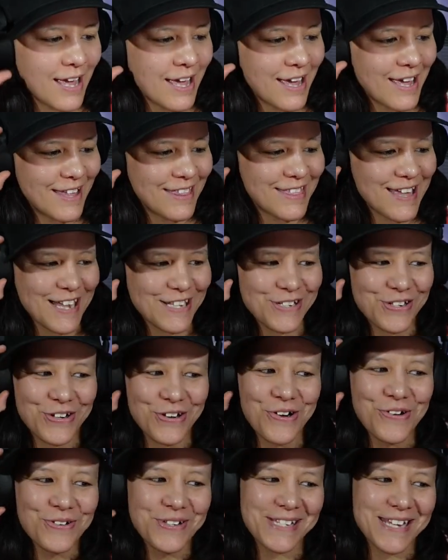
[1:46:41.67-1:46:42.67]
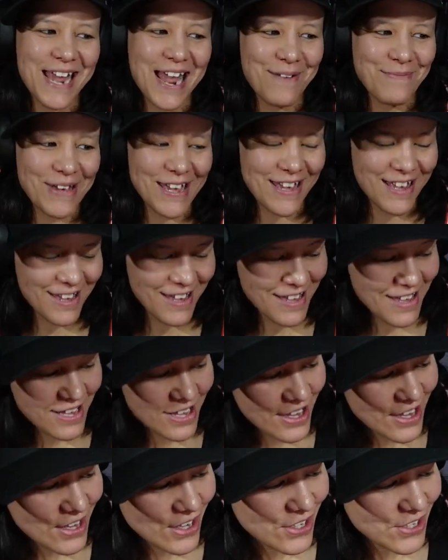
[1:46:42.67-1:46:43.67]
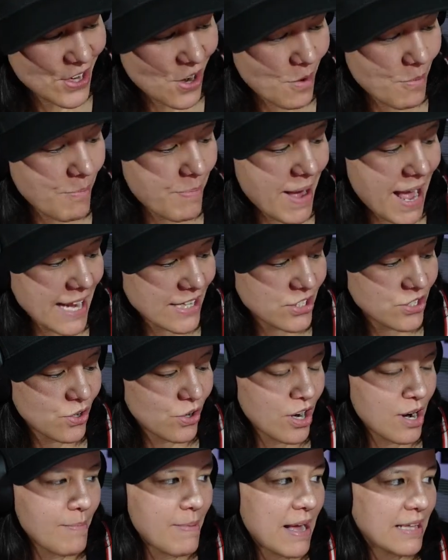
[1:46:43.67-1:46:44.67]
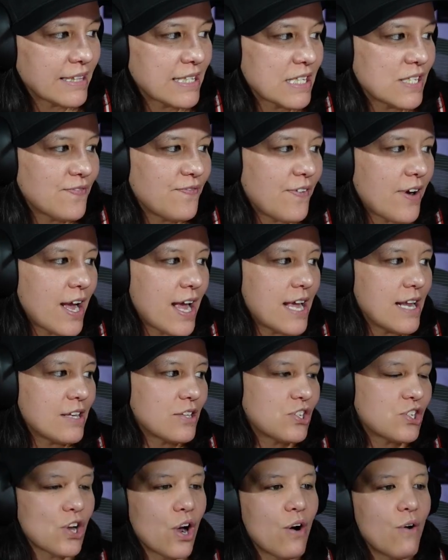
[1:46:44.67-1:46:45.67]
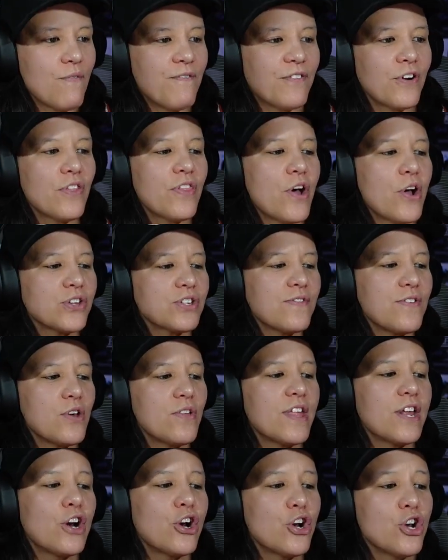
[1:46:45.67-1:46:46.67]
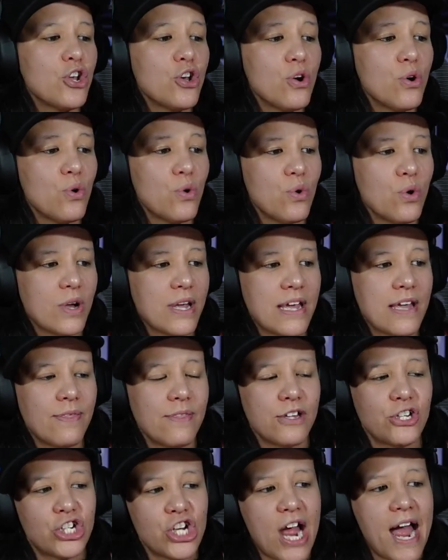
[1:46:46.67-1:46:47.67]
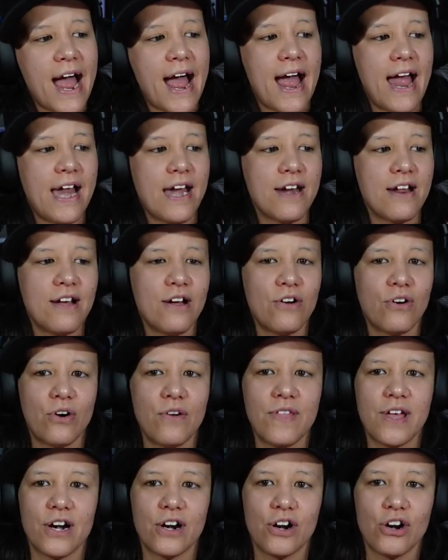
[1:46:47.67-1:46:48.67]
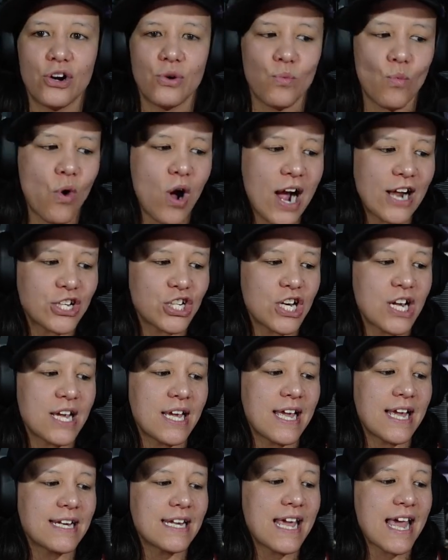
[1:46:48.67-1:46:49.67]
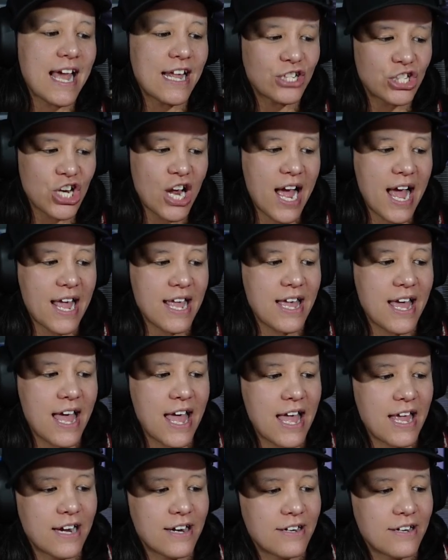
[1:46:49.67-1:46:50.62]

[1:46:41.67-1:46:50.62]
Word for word: that's true, Sammy. So, backstory about this fight. So, for those of you that are new in the chat or that are watching and can't chat yet,